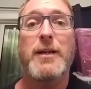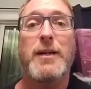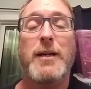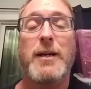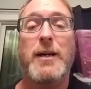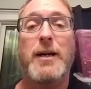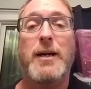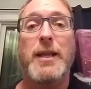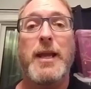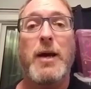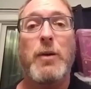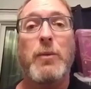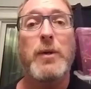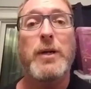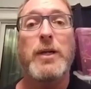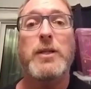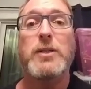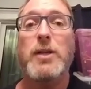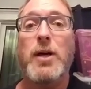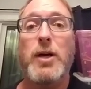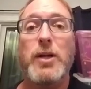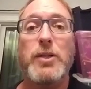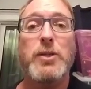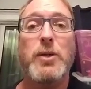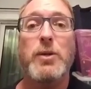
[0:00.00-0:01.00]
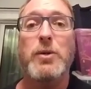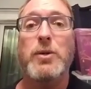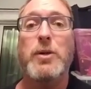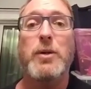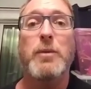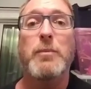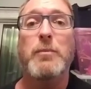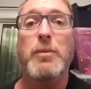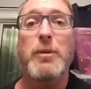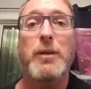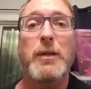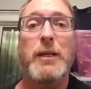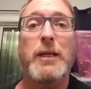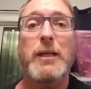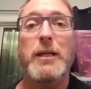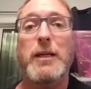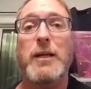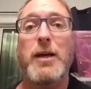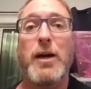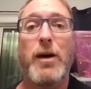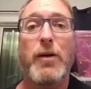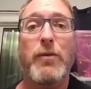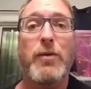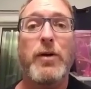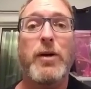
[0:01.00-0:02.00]
That one is also completely
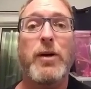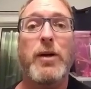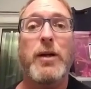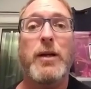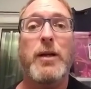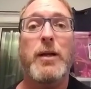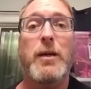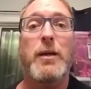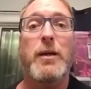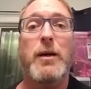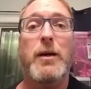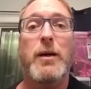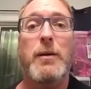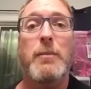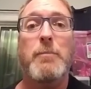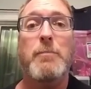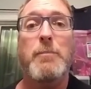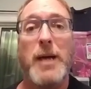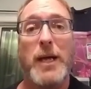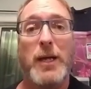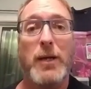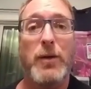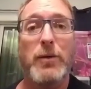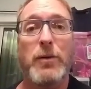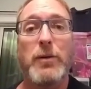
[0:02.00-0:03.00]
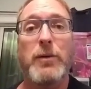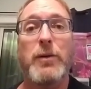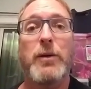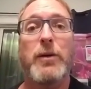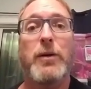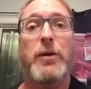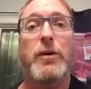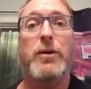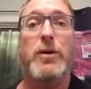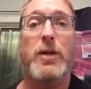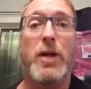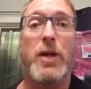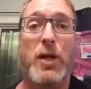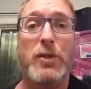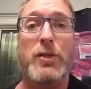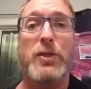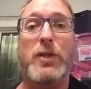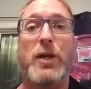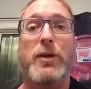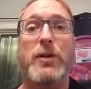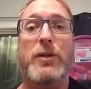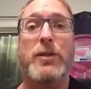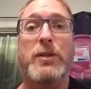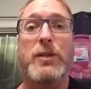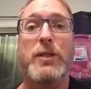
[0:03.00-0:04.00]
covered in metal hurricane
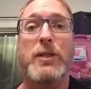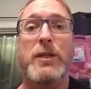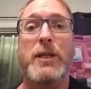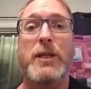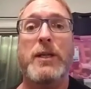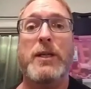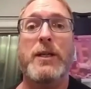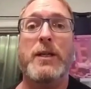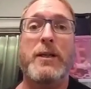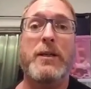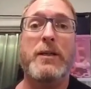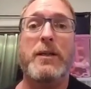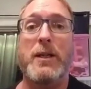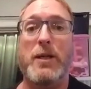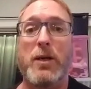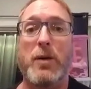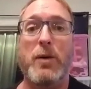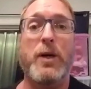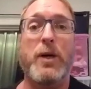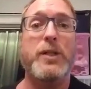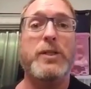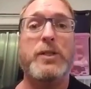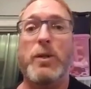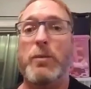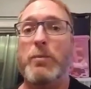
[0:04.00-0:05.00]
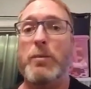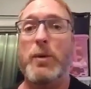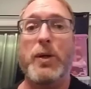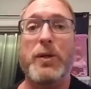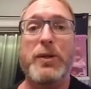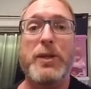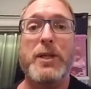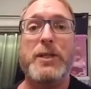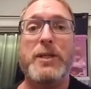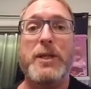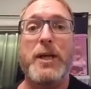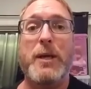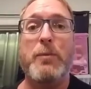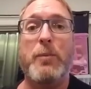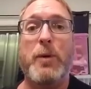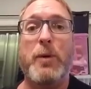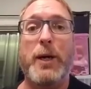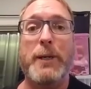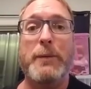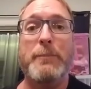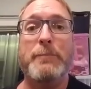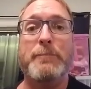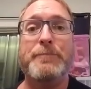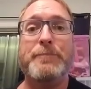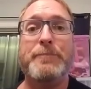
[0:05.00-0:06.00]
shutters, also built the same
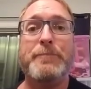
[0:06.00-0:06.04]
way.